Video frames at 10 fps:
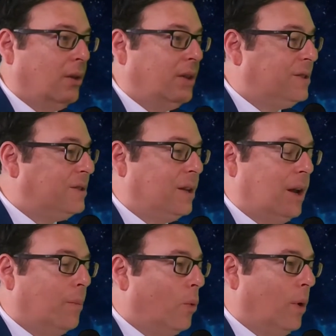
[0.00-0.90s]
This is the
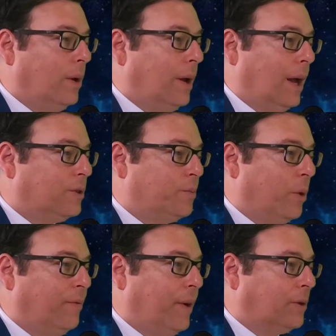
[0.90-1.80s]
#1
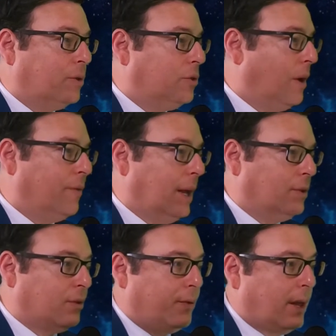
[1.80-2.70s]
exploit vector. Do you have an
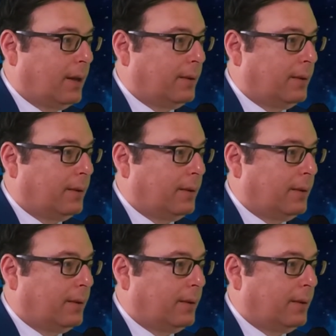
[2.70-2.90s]
answer for that?